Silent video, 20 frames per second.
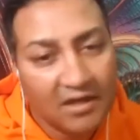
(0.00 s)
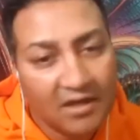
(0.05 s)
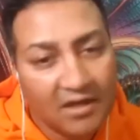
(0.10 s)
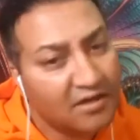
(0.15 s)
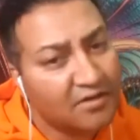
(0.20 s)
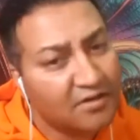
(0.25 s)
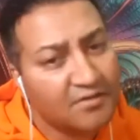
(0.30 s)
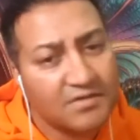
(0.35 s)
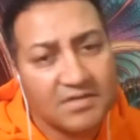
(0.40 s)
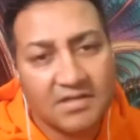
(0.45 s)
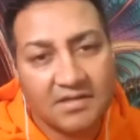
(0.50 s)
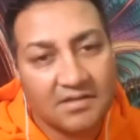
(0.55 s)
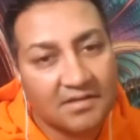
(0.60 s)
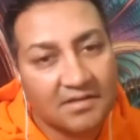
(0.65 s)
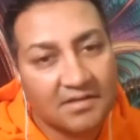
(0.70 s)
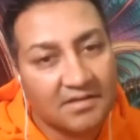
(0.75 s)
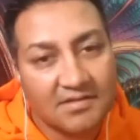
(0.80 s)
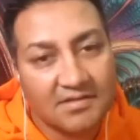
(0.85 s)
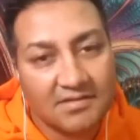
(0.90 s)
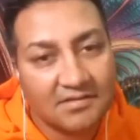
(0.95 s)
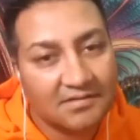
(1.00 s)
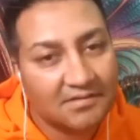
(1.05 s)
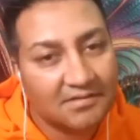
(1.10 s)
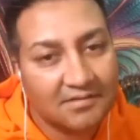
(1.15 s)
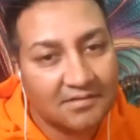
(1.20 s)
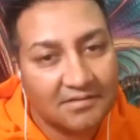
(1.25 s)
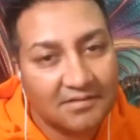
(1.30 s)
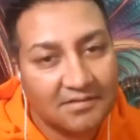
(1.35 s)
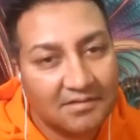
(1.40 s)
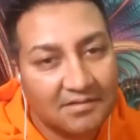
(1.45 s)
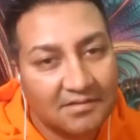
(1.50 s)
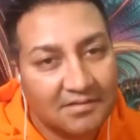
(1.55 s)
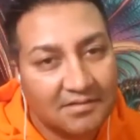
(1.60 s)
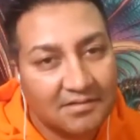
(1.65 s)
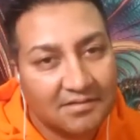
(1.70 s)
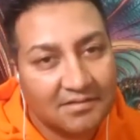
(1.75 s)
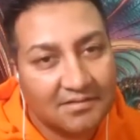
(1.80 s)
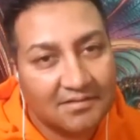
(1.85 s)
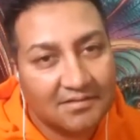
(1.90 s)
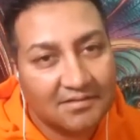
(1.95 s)
I don't see this.
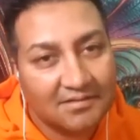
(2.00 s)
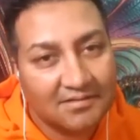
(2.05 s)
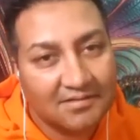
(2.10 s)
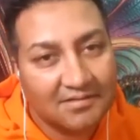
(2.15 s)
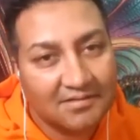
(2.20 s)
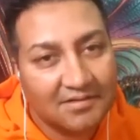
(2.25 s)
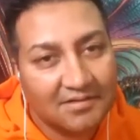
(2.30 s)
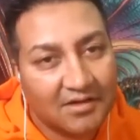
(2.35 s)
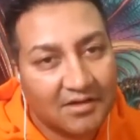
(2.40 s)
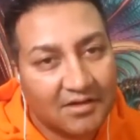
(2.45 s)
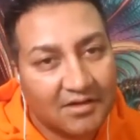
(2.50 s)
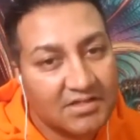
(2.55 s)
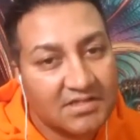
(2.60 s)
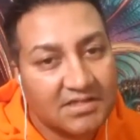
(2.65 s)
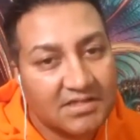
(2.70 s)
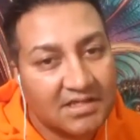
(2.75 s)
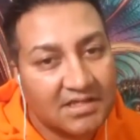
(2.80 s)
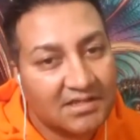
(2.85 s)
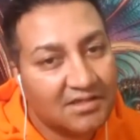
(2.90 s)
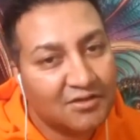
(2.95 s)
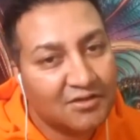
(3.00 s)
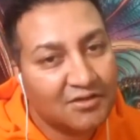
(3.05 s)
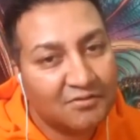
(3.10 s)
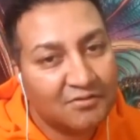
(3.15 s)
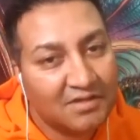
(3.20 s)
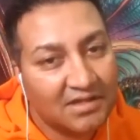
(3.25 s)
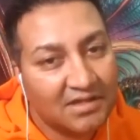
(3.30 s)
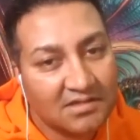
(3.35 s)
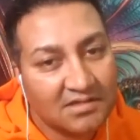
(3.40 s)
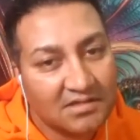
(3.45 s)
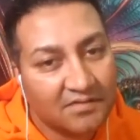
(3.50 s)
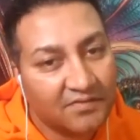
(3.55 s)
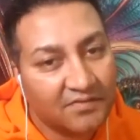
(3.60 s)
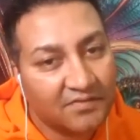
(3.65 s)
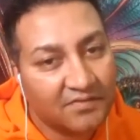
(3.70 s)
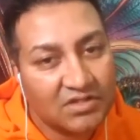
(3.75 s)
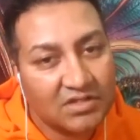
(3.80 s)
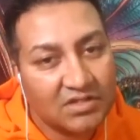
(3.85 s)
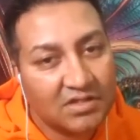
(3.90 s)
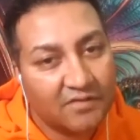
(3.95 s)
I just see the uniqueness of
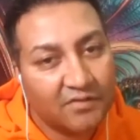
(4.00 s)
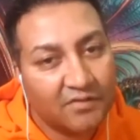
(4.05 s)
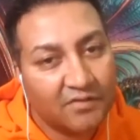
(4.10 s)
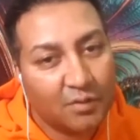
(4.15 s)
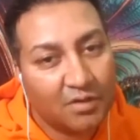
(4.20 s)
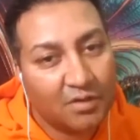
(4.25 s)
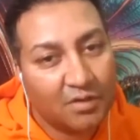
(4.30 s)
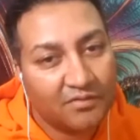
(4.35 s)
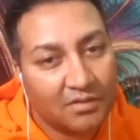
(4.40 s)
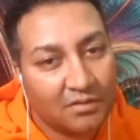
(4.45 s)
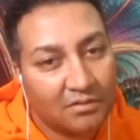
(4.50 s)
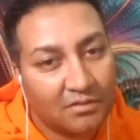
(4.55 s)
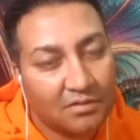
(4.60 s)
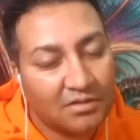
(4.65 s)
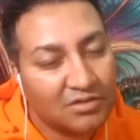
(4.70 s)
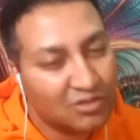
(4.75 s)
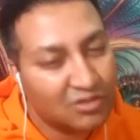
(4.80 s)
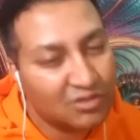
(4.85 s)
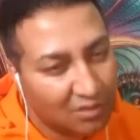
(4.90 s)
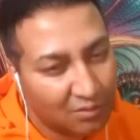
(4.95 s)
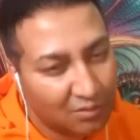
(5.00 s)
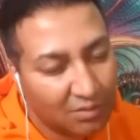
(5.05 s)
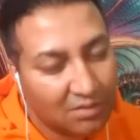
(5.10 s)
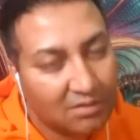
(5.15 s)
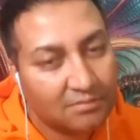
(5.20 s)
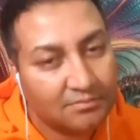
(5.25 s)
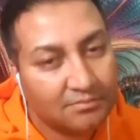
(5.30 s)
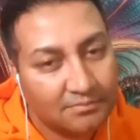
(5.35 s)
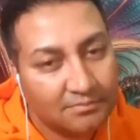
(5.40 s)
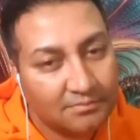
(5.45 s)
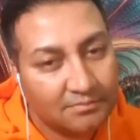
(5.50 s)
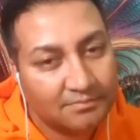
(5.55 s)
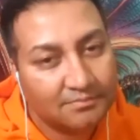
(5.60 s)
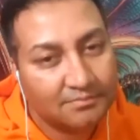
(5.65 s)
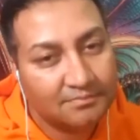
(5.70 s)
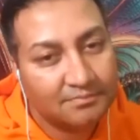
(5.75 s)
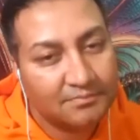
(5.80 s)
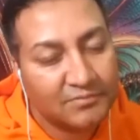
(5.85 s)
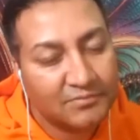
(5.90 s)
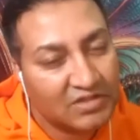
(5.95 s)
each and every one of you. And you know what?
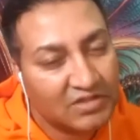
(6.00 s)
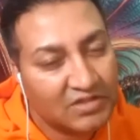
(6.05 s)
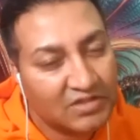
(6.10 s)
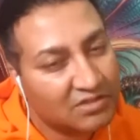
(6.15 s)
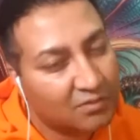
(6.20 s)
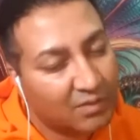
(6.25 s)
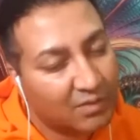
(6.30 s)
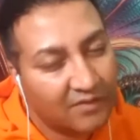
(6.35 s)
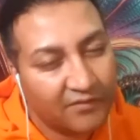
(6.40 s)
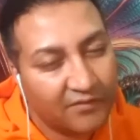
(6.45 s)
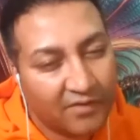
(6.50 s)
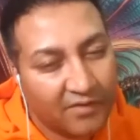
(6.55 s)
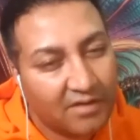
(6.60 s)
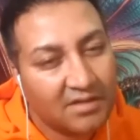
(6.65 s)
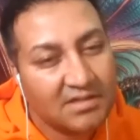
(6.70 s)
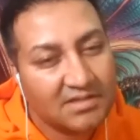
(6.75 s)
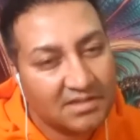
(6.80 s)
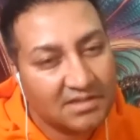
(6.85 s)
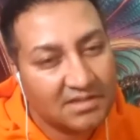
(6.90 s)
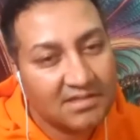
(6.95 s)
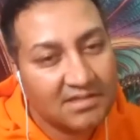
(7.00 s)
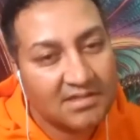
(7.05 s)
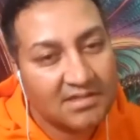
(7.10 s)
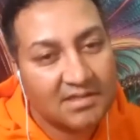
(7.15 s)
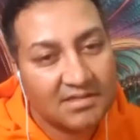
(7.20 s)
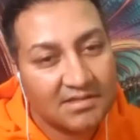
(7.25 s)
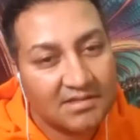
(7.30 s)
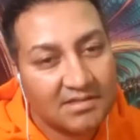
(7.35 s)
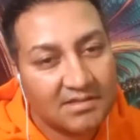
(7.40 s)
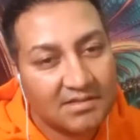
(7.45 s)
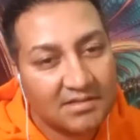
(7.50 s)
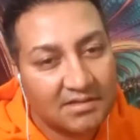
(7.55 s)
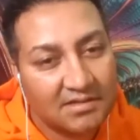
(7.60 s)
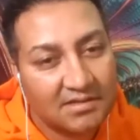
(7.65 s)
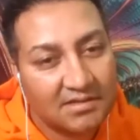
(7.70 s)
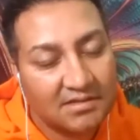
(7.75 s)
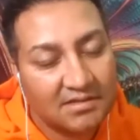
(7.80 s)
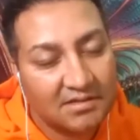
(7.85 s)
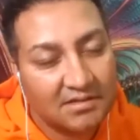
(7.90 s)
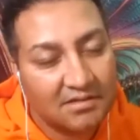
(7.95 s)
Just the way Father sees this,
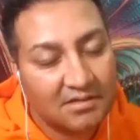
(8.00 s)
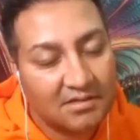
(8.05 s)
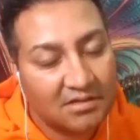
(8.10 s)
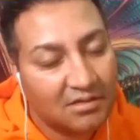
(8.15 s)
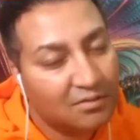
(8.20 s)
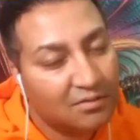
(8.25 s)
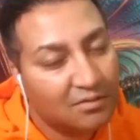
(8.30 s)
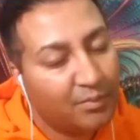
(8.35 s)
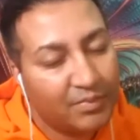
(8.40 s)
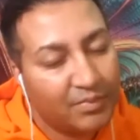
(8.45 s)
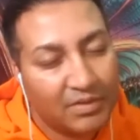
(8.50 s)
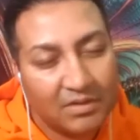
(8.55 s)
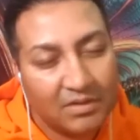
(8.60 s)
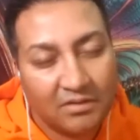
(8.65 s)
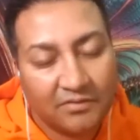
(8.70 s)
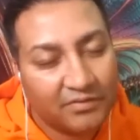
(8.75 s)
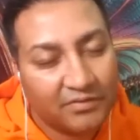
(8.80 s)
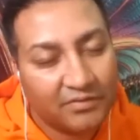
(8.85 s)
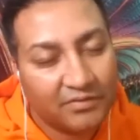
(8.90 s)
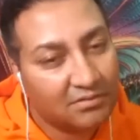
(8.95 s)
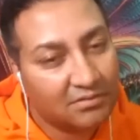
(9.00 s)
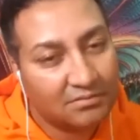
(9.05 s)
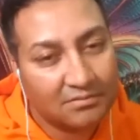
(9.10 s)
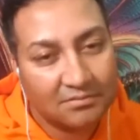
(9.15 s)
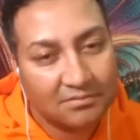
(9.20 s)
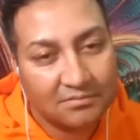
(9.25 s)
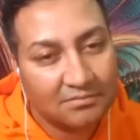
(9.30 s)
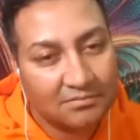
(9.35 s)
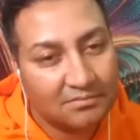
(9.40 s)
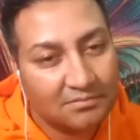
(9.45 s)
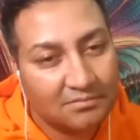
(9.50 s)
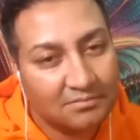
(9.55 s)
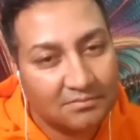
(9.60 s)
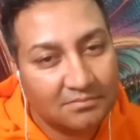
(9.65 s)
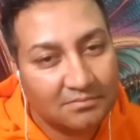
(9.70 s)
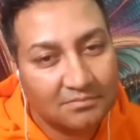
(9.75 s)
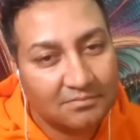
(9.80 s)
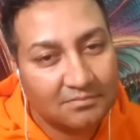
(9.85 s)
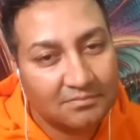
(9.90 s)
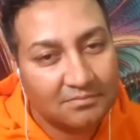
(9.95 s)
you are beautiful.
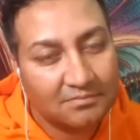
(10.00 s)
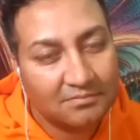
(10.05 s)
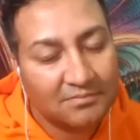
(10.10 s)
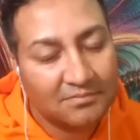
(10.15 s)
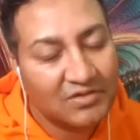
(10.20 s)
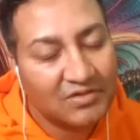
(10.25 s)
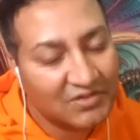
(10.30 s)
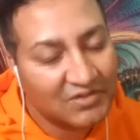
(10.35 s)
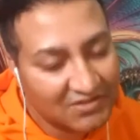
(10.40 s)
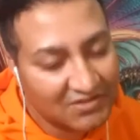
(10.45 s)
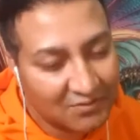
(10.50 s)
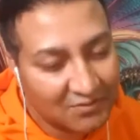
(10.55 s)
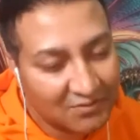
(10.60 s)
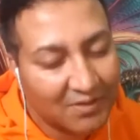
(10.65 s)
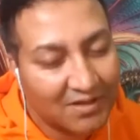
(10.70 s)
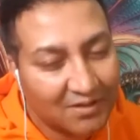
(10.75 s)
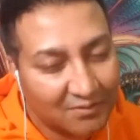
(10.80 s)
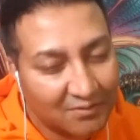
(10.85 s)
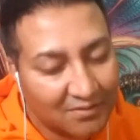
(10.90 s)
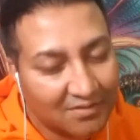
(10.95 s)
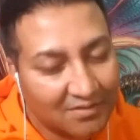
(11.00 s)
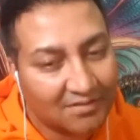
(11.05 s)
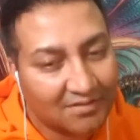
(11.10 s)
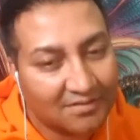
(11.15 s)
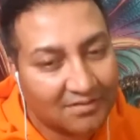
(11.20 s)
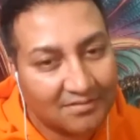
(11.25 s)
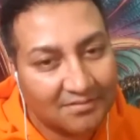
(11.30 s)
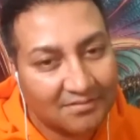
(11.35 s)
Just the way you are.